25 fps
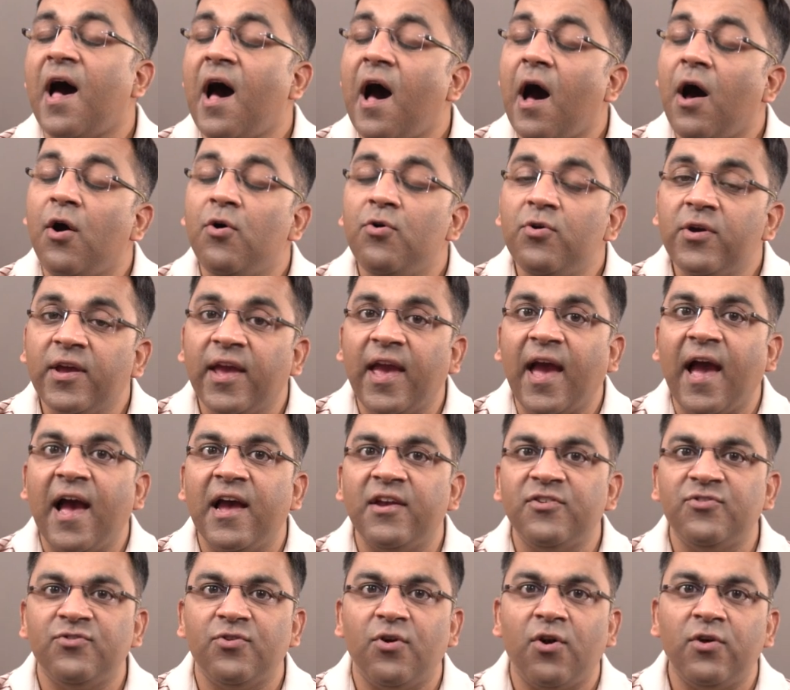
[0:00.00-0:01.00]
how
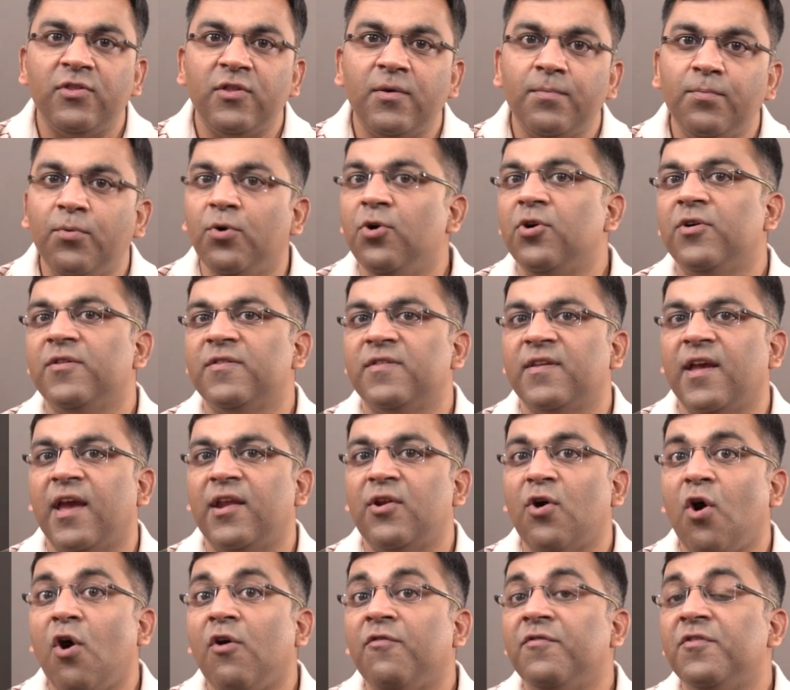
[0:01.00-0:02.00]
cash on the books
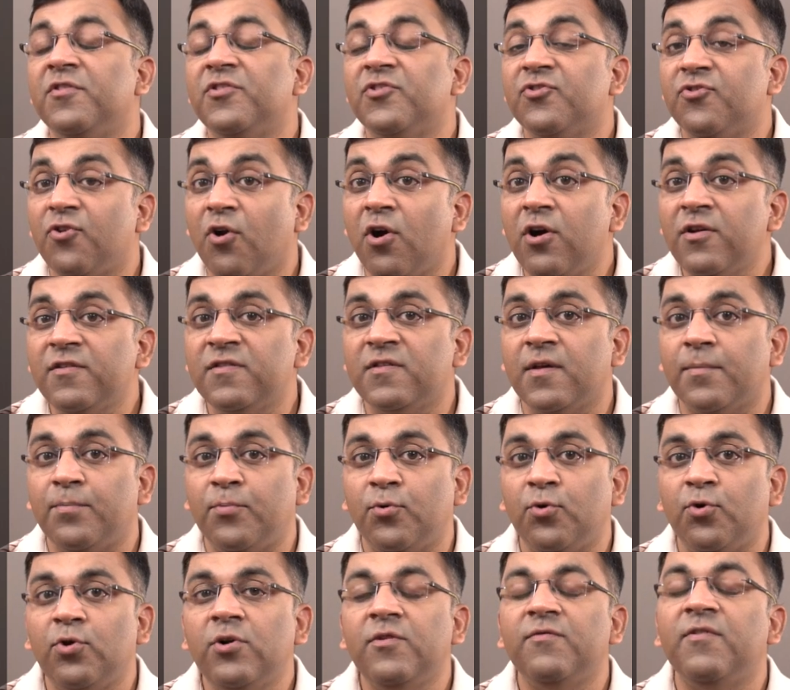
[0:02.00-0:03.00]
can offer strong
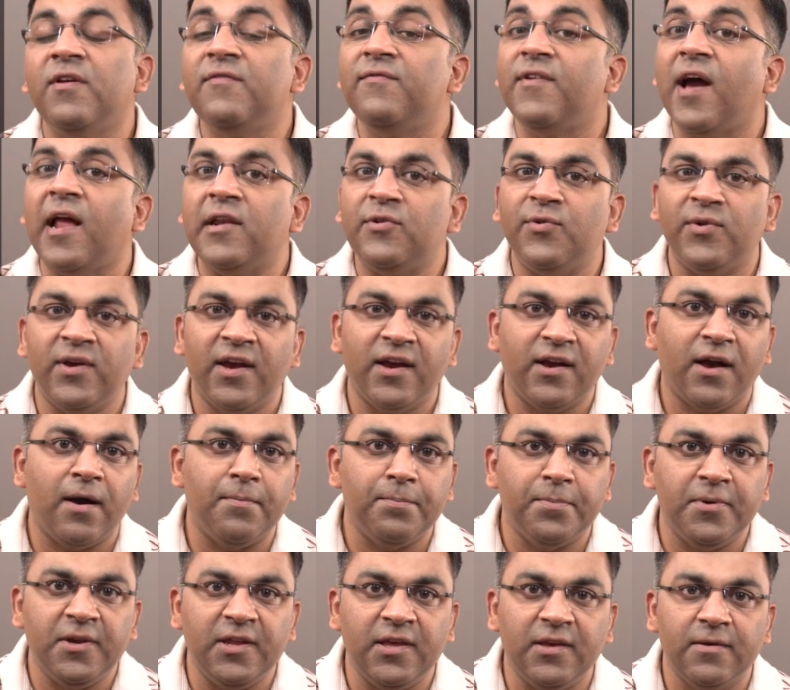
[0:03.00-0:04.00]
support when valuing a
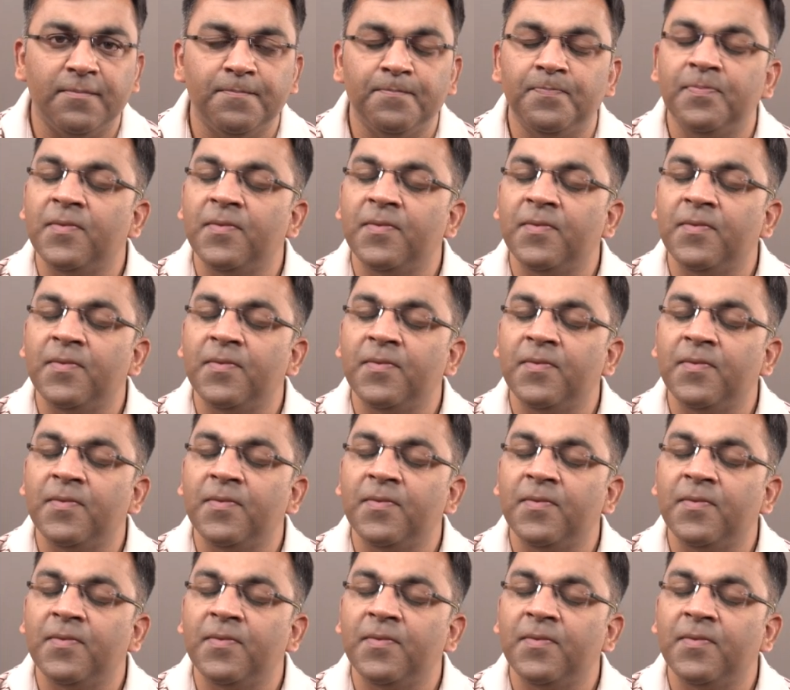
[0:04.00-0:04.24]
company.